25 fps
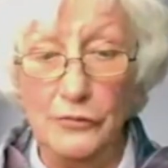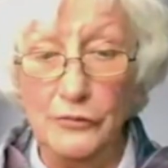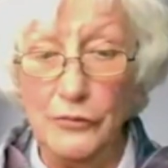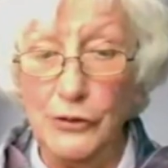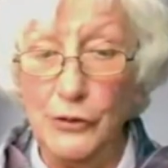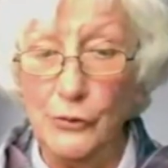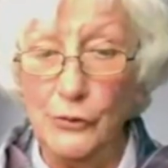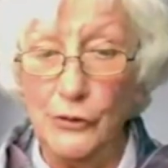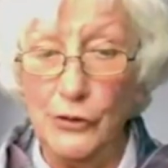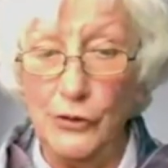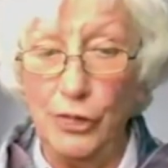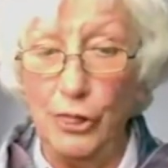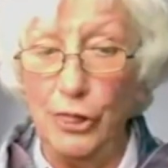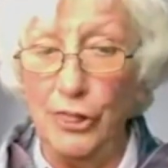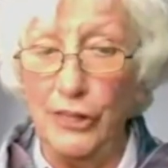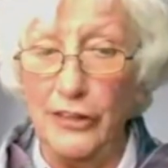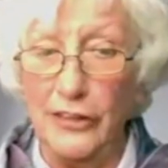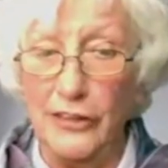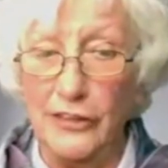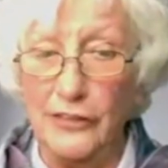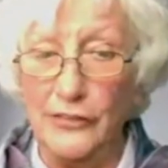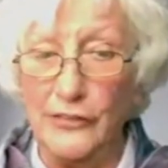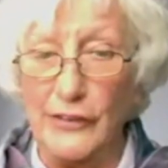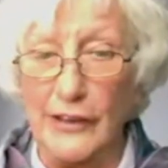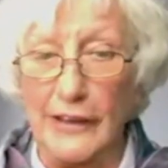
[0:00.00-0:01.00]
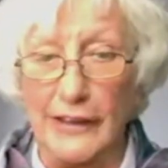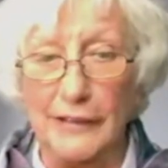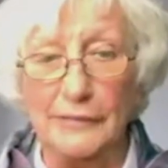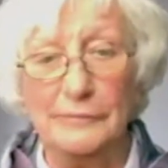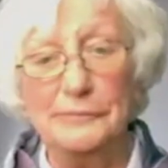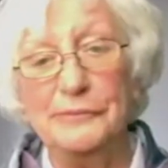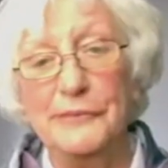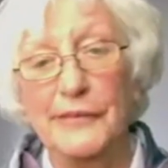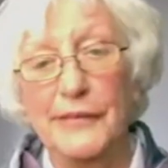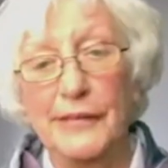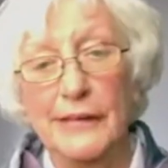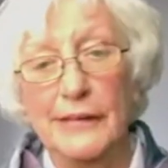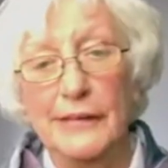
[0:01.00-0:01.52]
afternoon on Thursday,
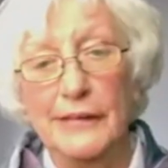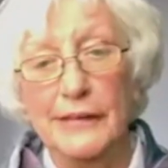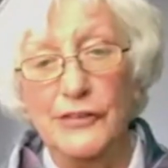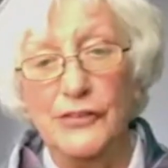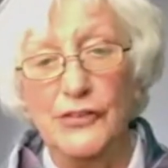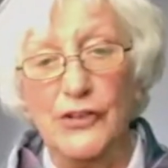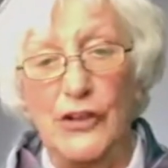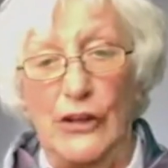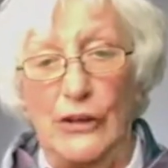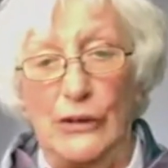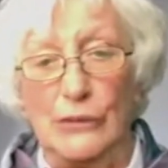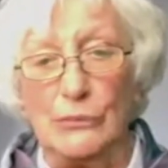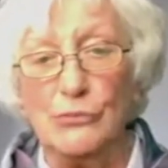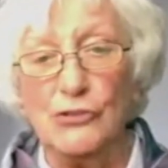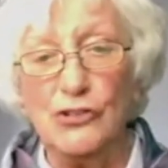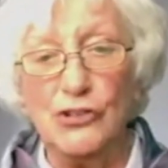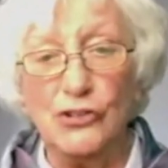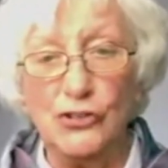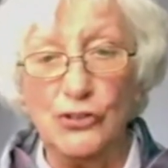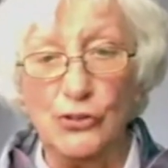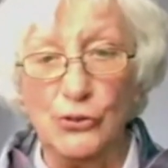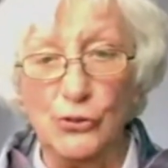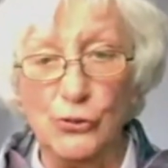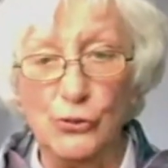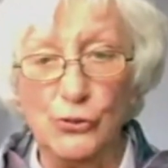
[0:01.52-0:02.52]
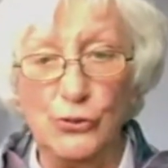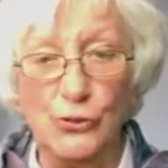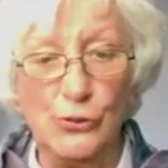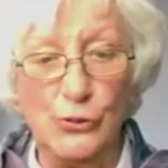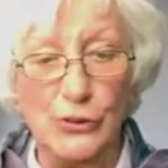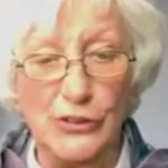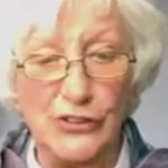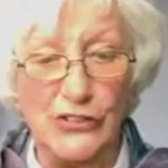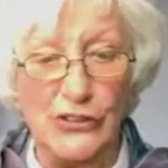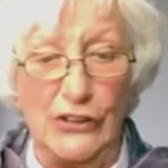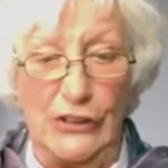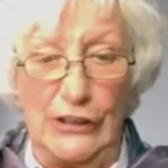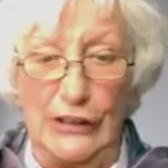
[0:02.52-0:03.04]
time to talk to
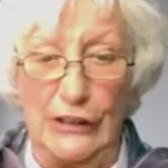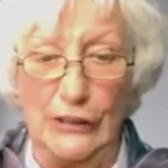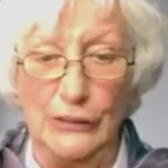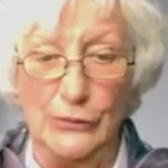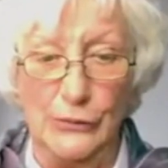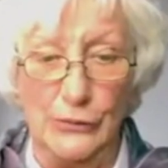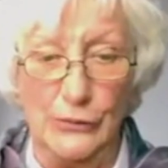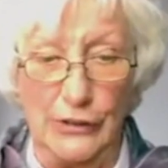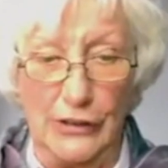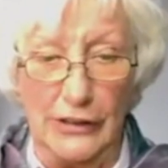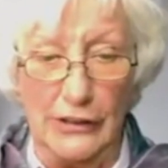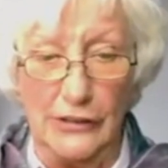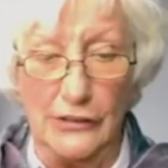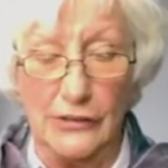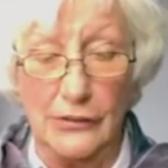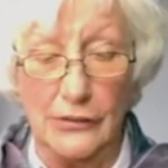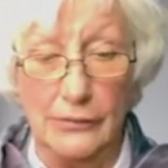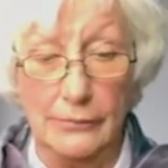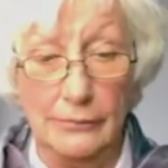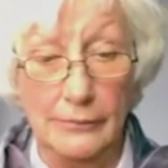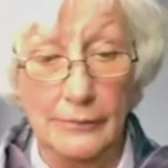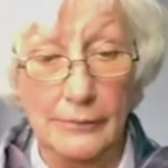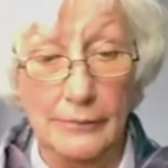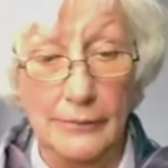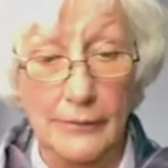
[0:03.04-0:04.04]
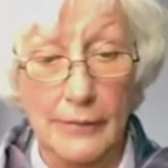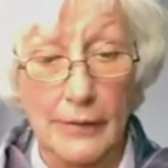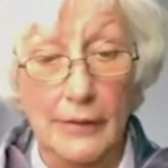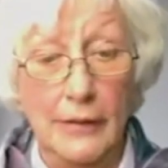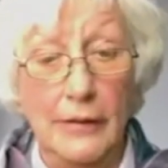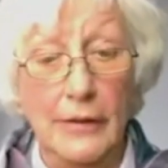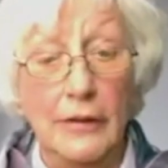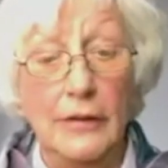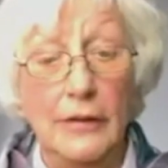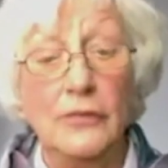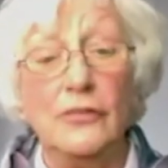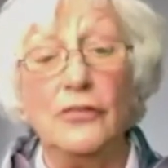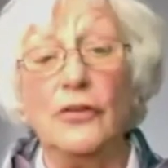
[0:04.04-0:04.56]
Internal Audit.
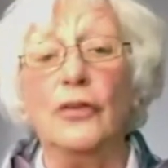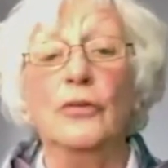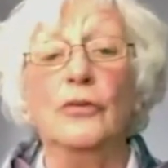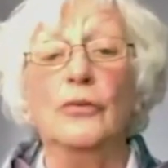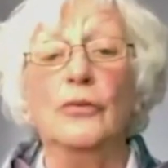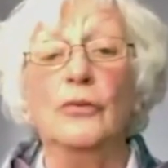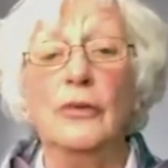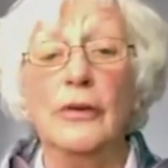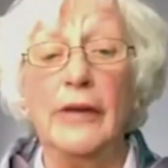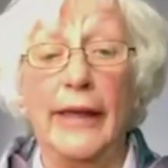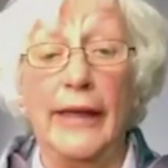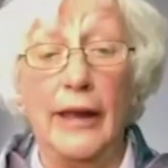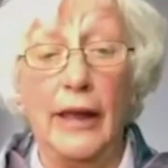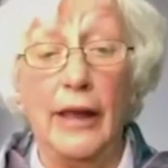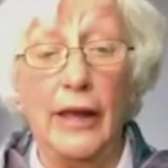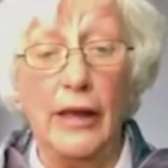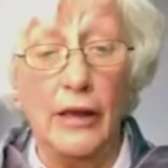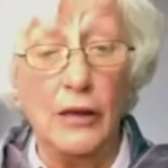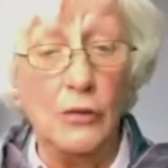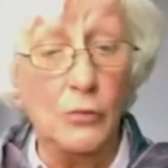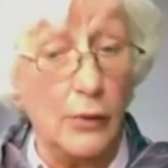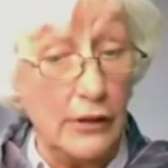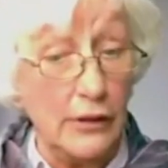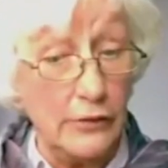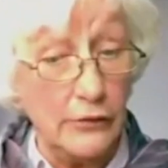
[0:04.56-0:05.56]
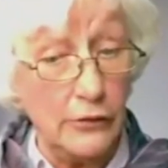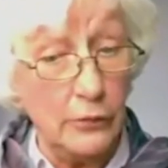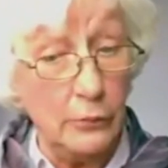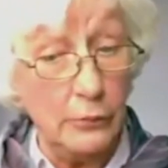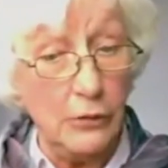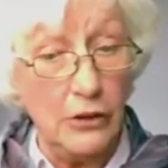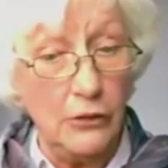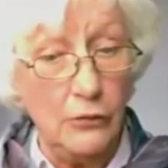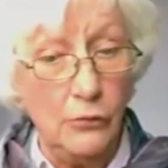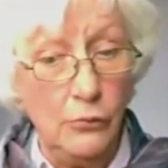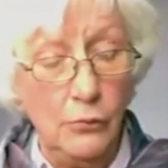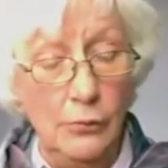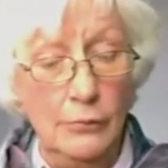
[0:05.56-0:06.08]
So can I welcome
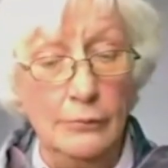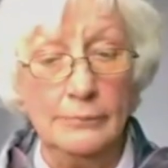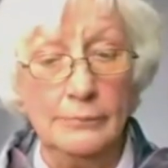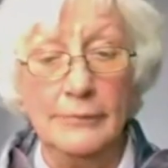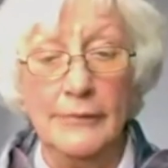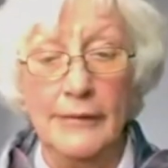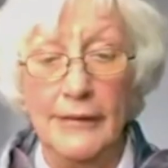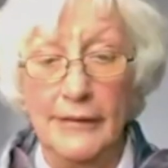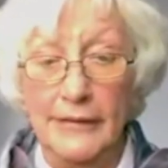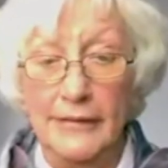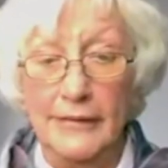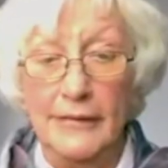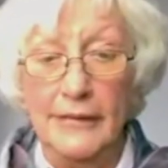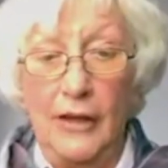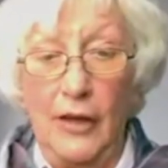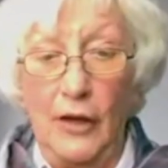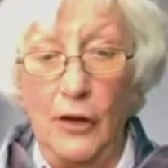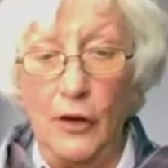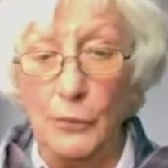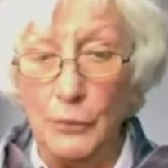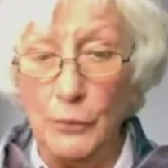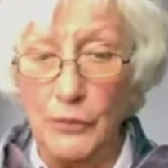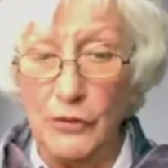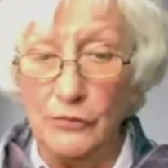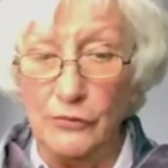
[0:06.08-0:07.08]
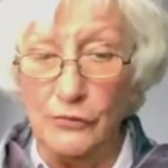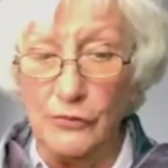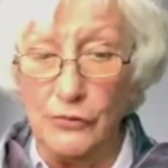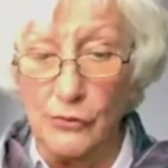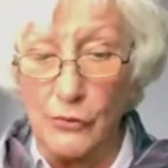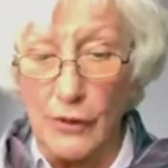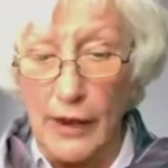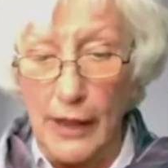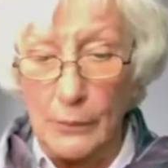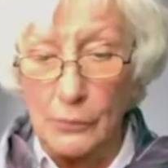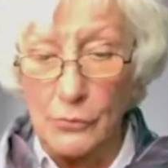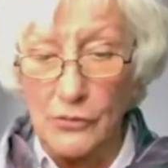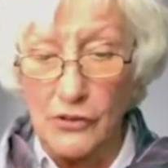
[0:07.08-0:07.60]
you? Hope you've
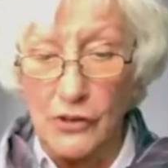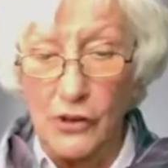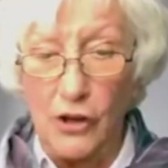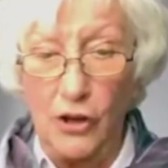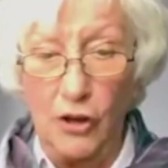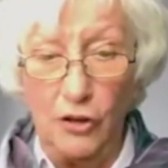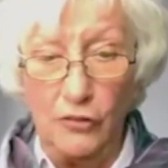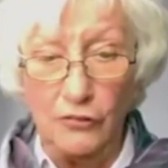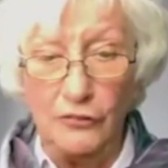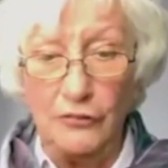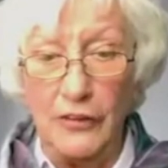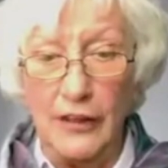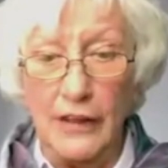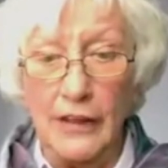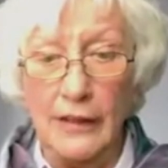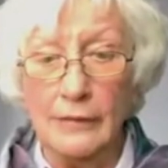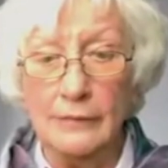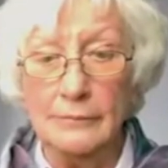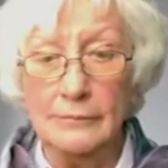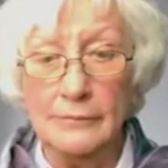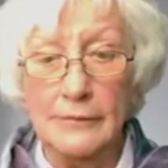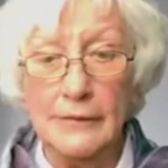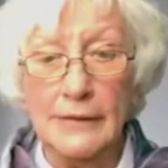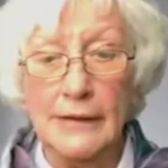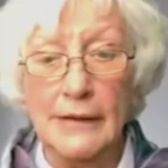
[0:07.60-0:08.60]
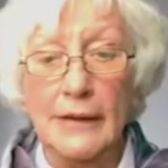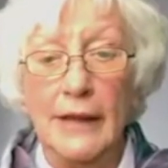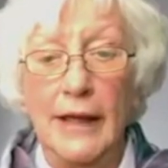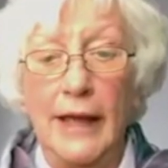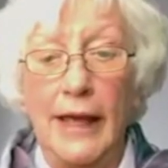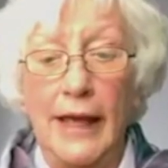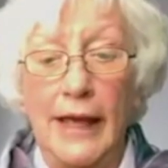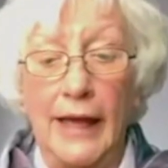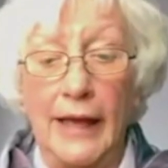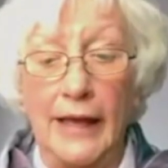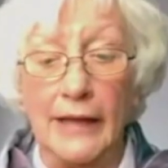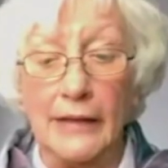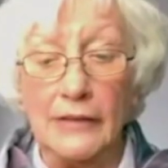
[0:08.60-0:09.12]
grabbed a coffee
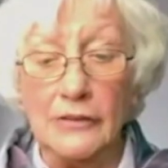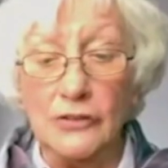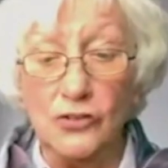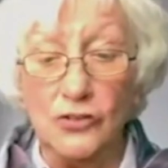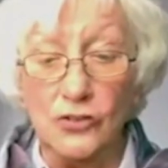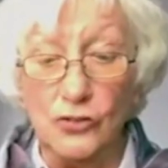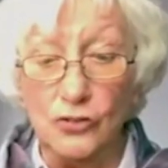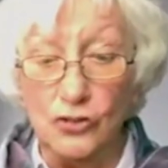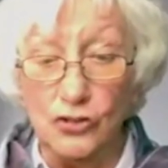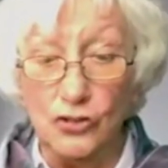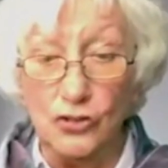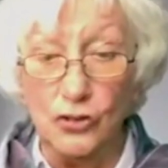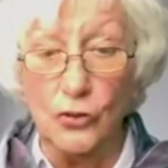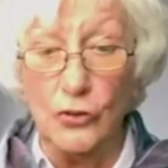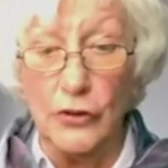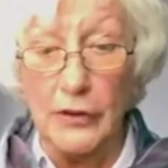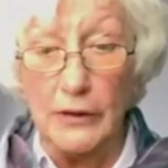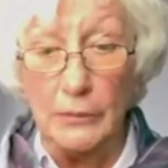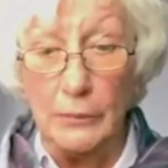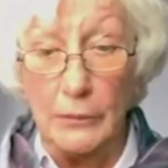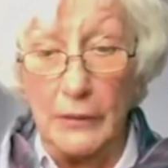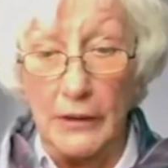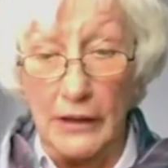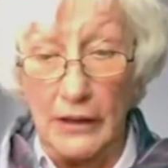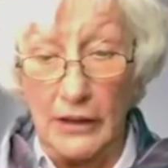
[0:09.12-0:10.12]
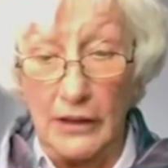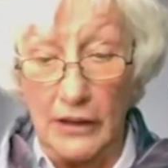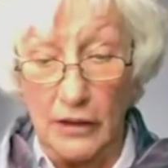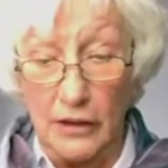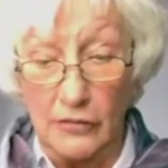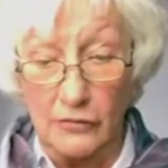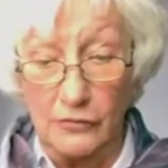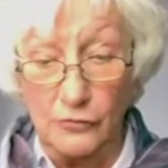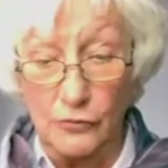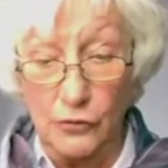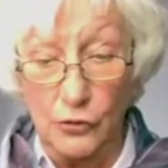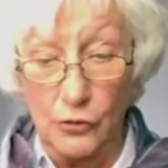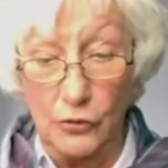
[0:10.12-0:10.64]
and join me
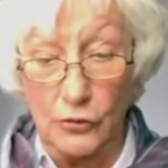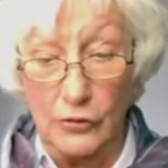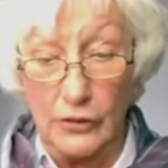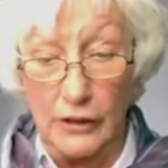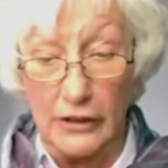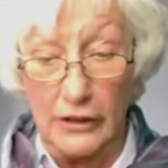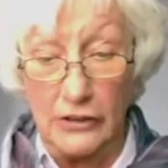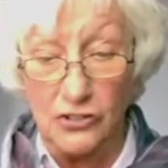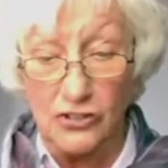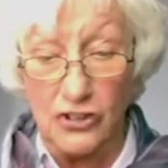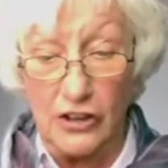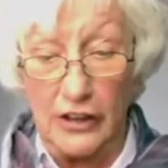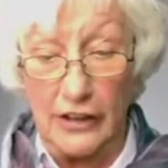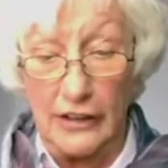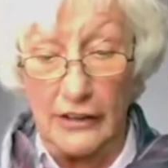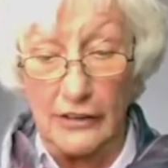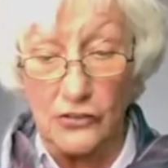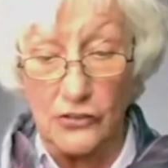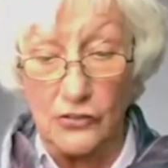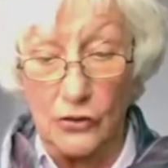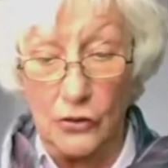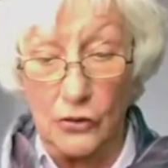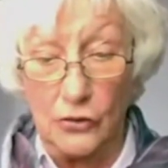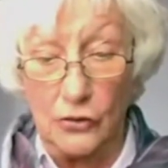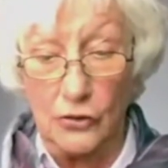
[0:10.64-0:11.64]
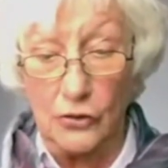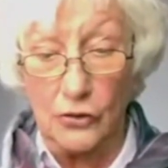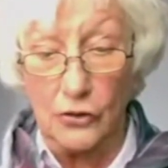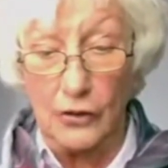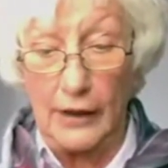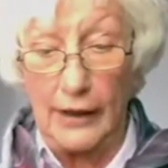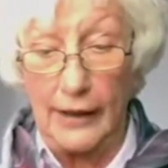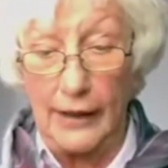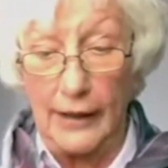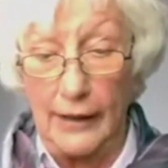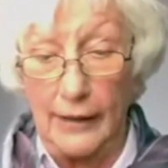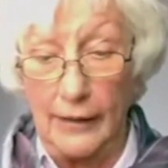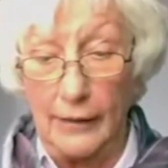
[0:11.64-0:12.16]
for a chat on
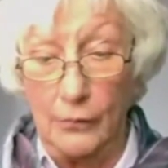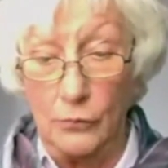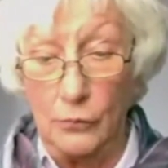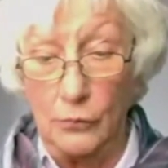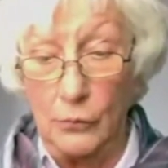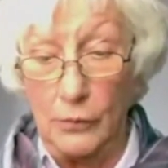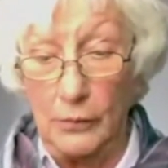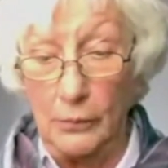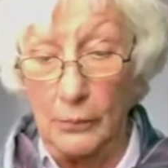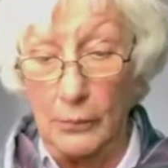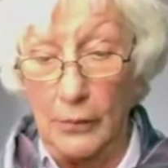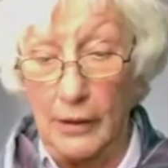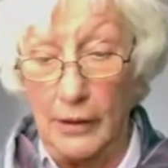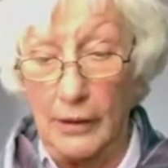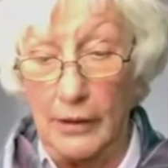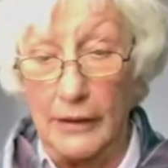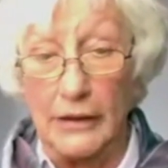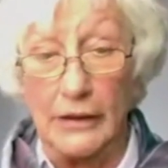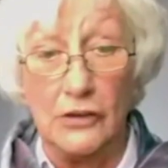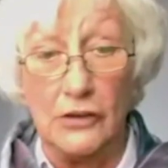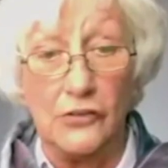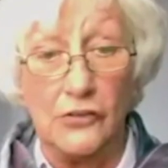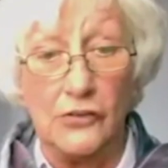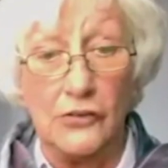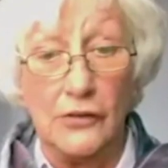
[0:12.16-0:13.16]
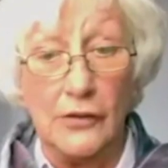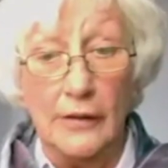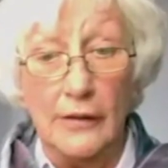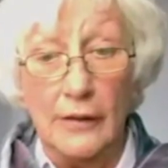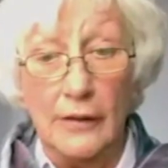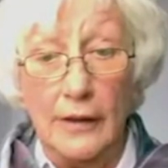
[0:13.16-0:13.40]
how we might